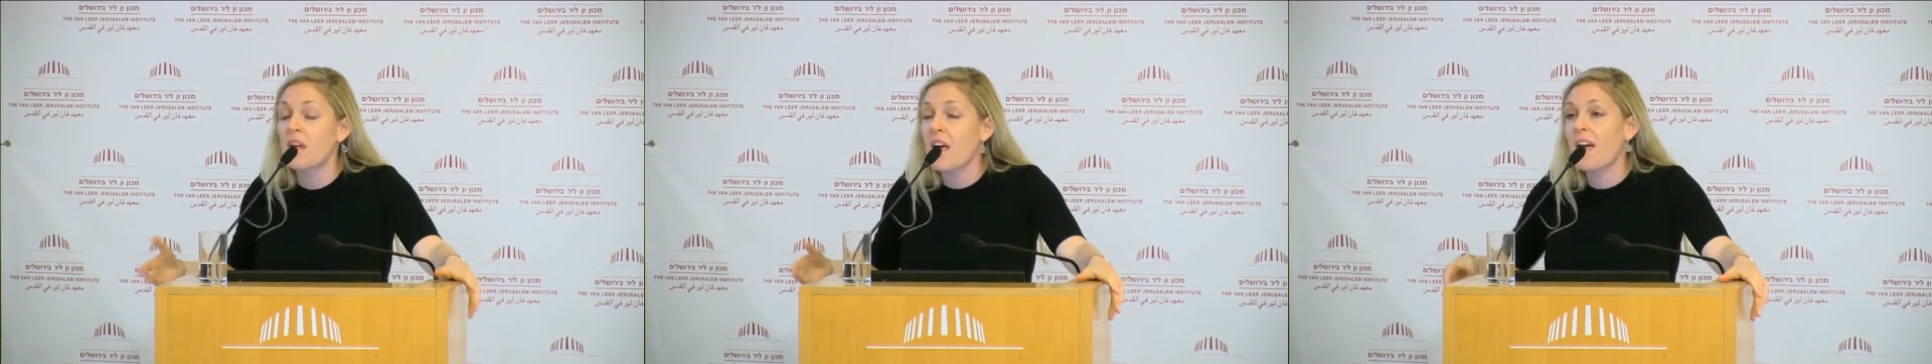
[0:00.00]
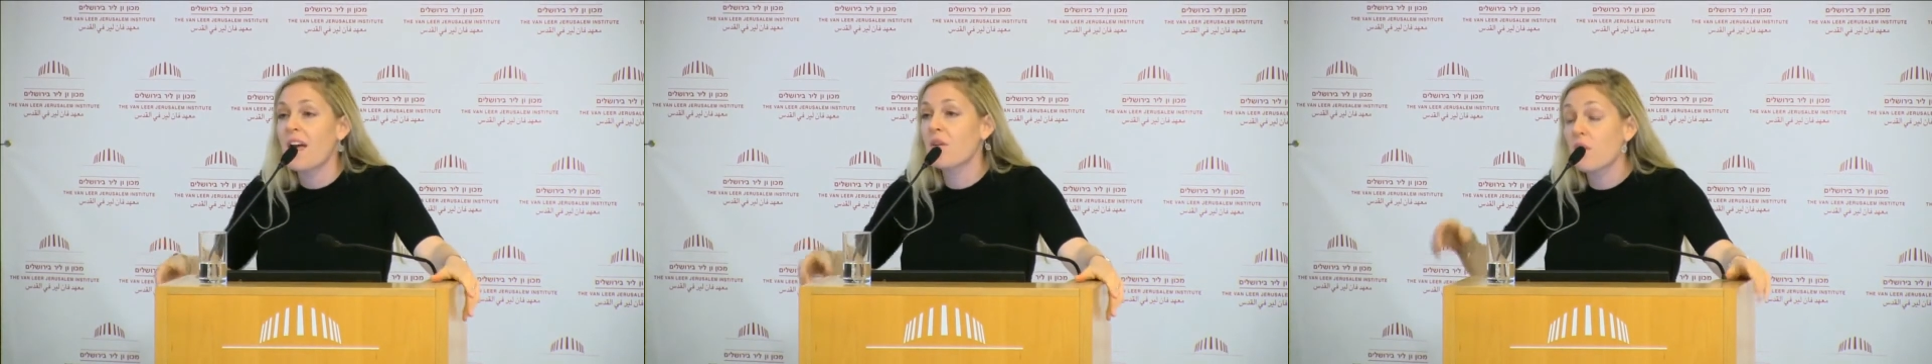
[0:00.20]

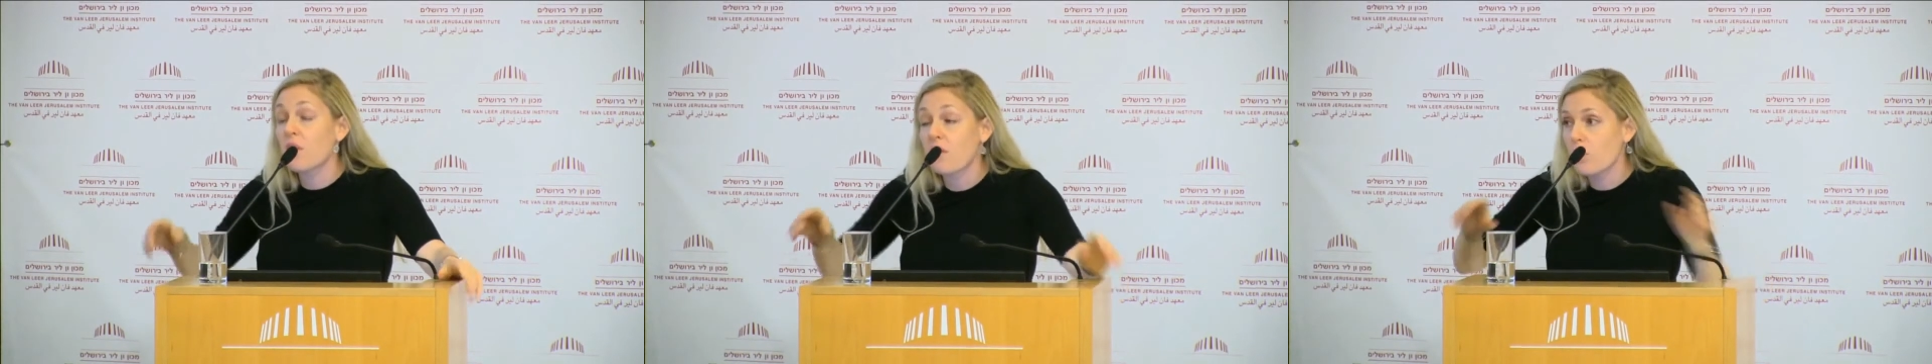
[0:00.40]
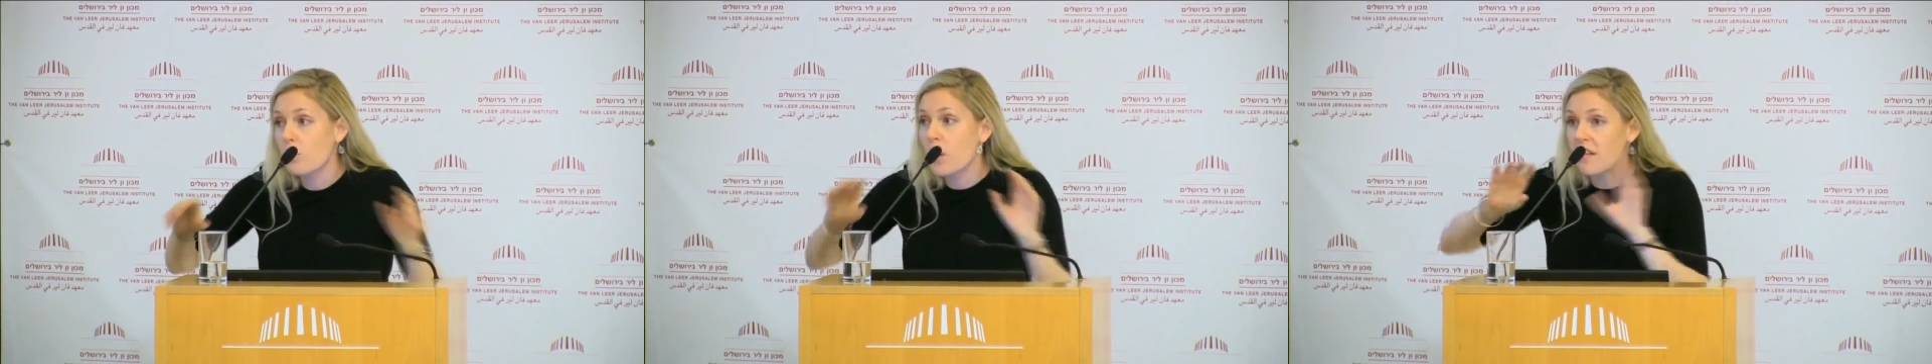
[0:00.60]
and
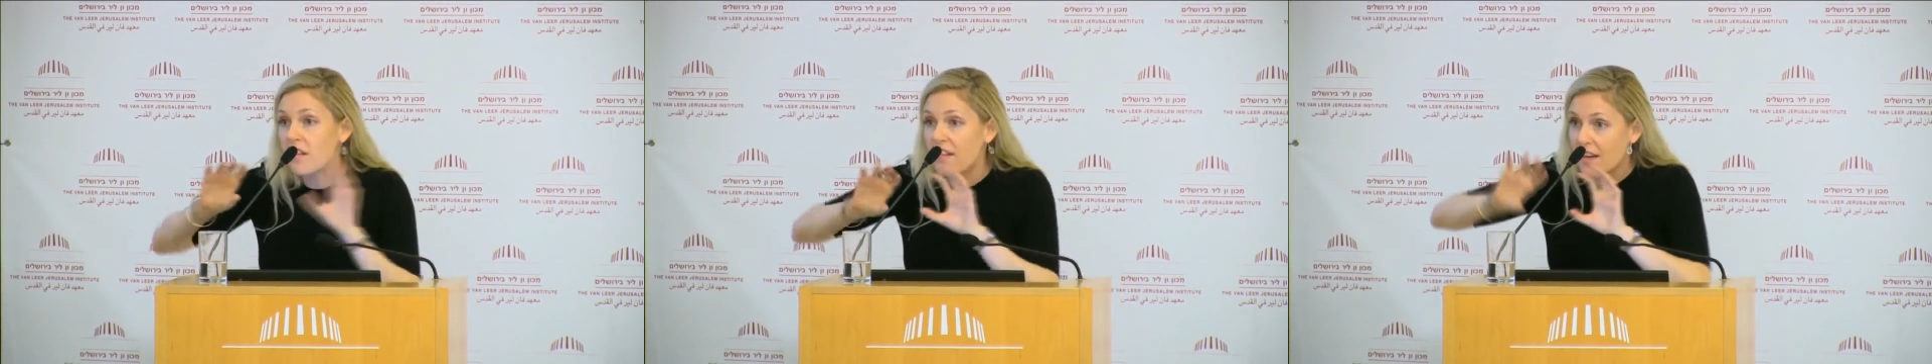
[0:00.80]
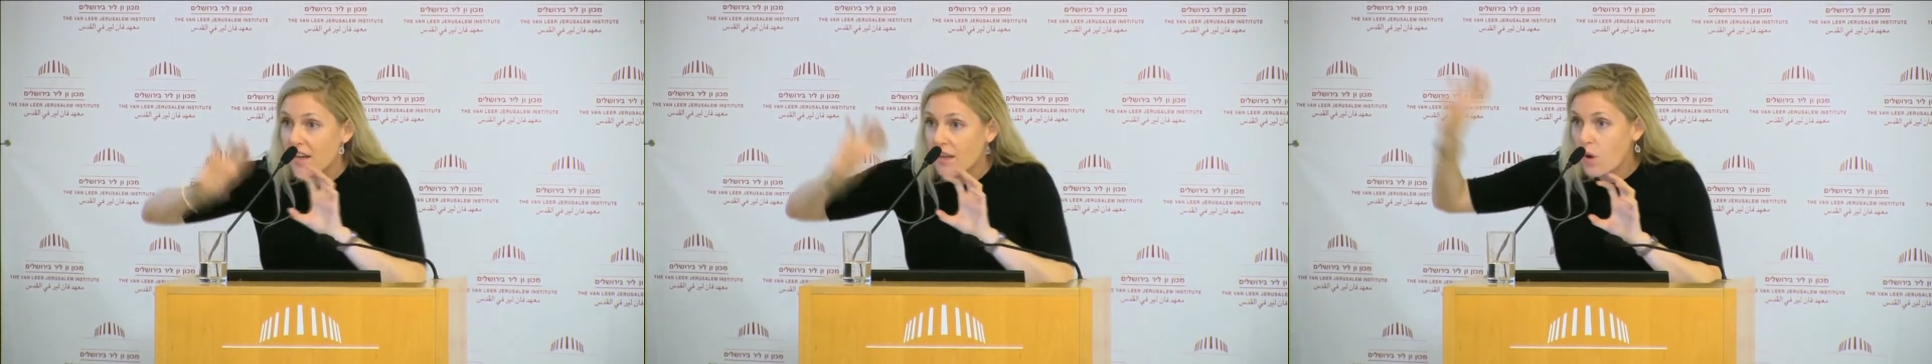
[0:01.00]
also what
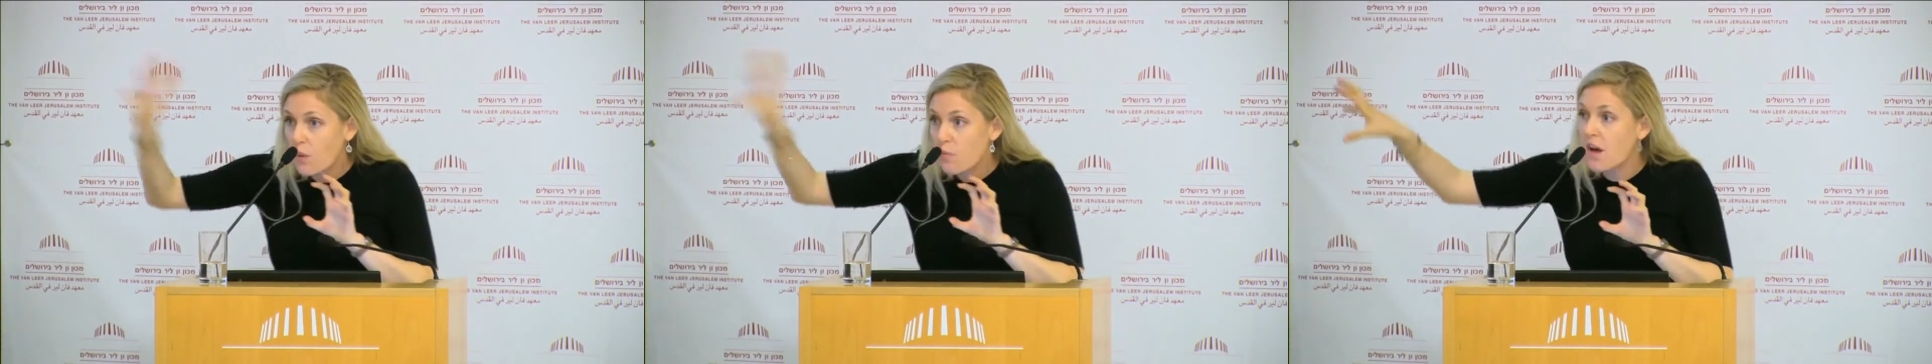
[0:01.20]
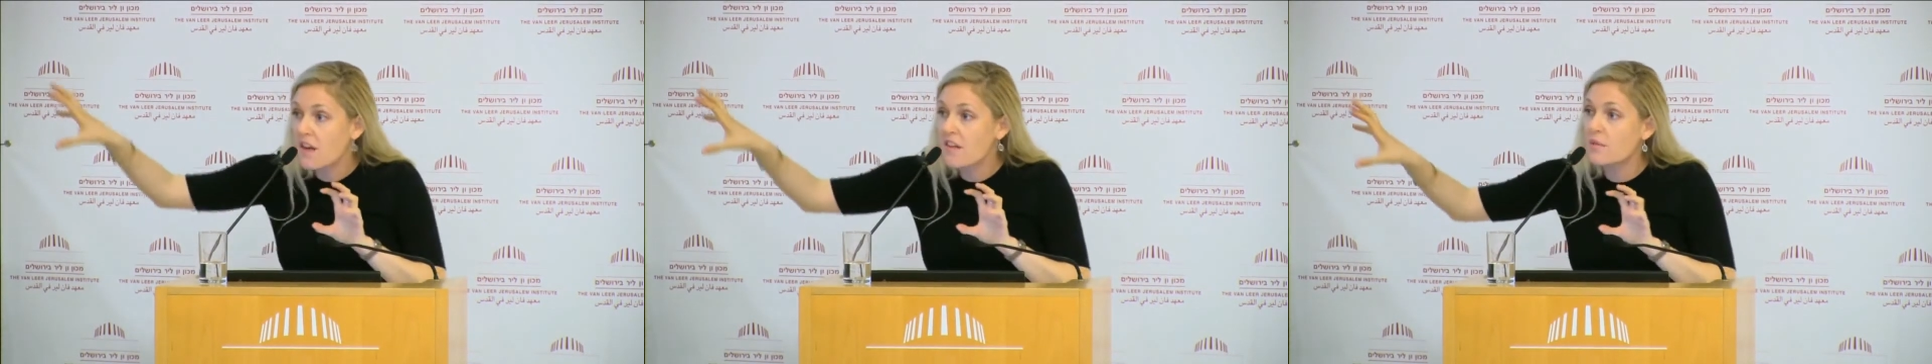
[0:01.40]
exactly,
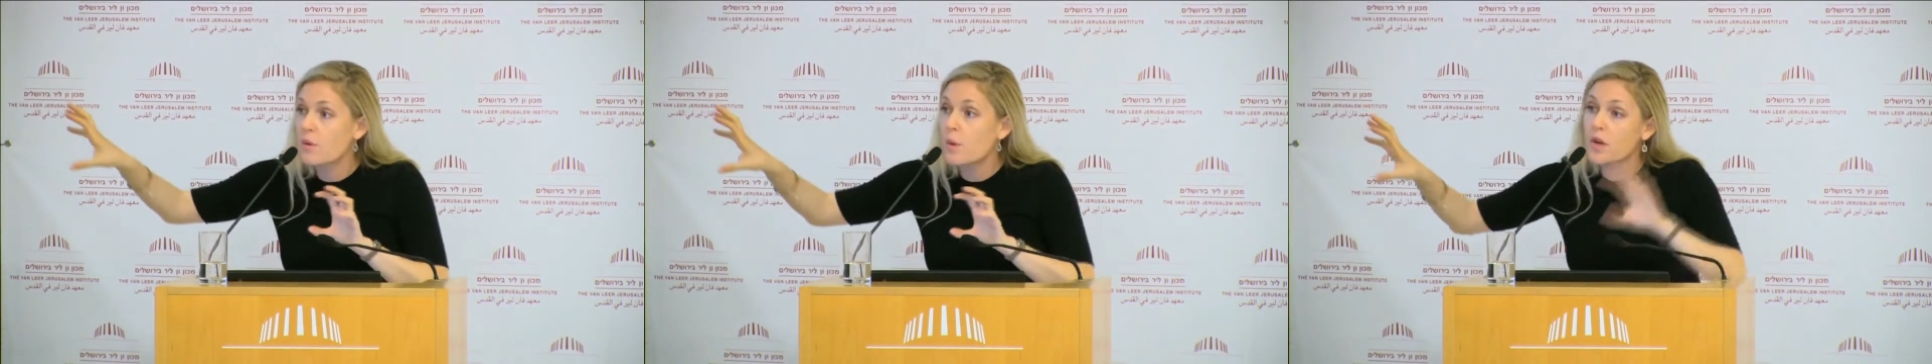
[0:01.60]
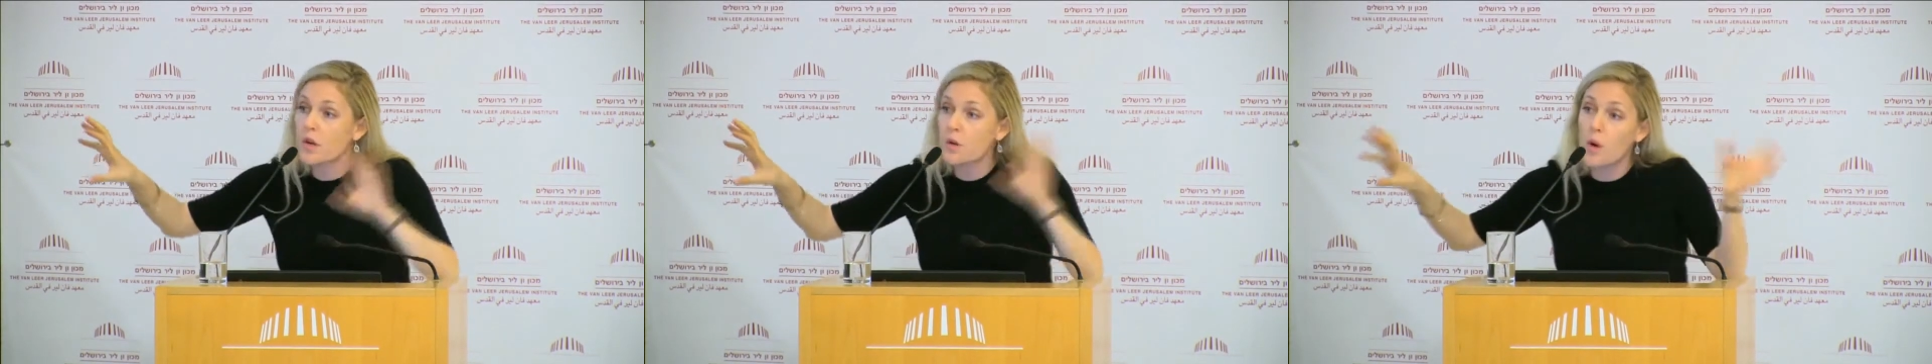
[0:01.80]
what part is
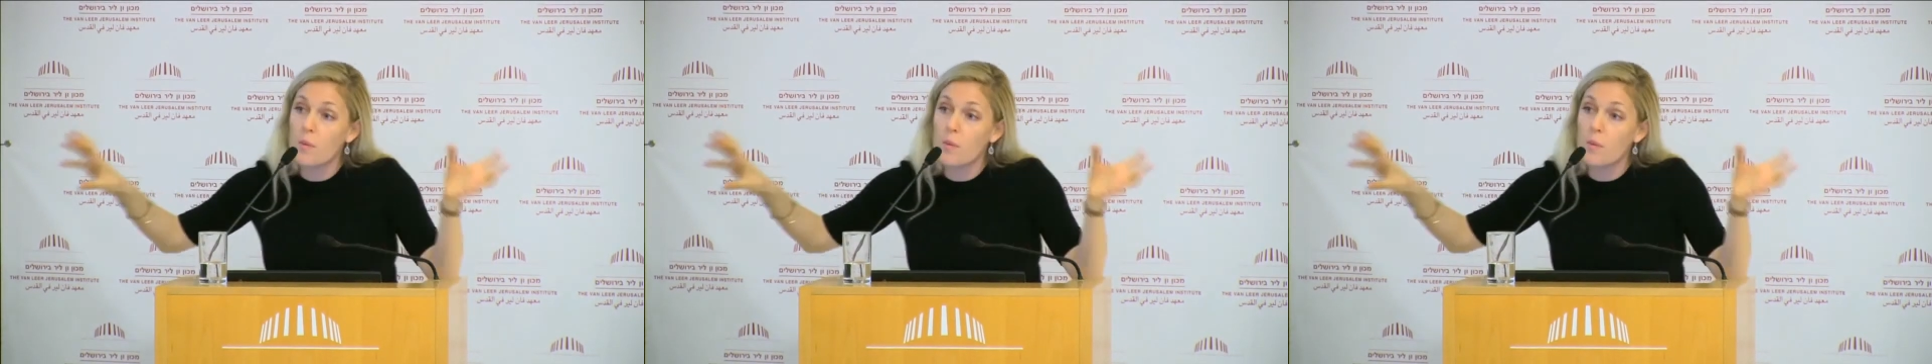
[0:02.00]
women and